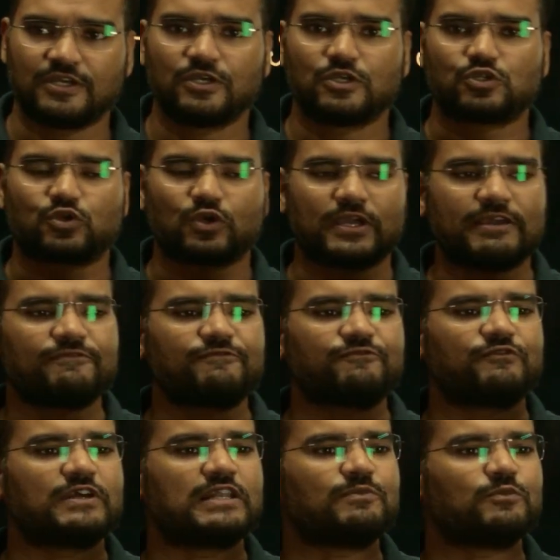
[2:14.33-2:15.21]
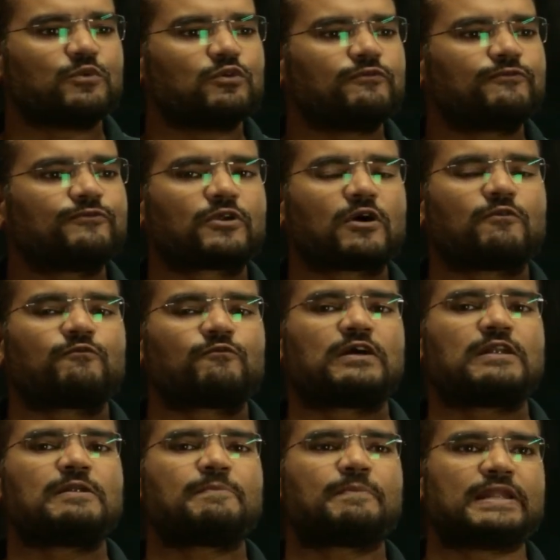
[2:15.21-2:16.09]
So if we'll move from
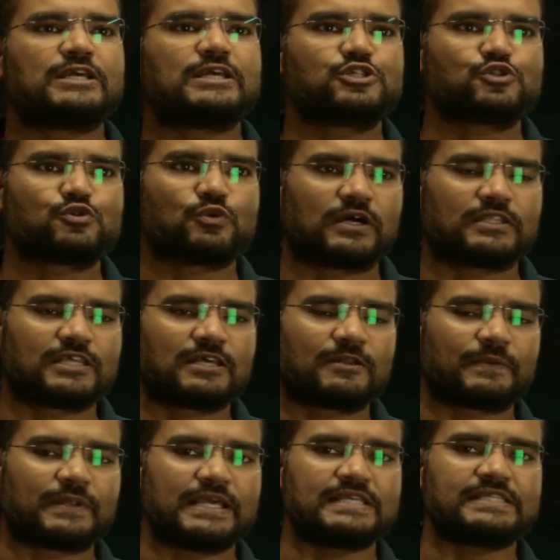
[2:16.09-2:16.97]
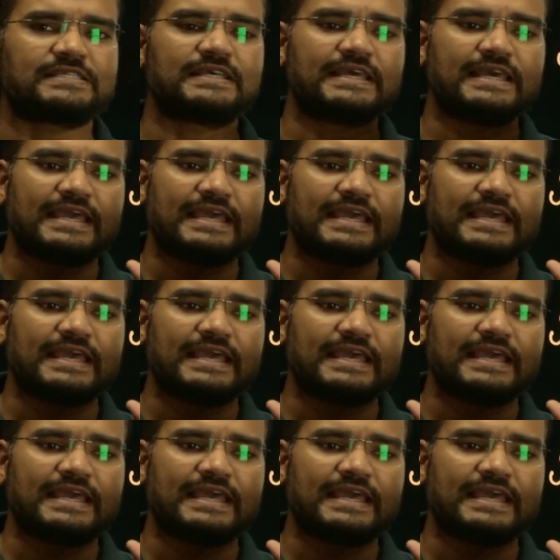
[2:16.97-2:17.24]
one place to other place,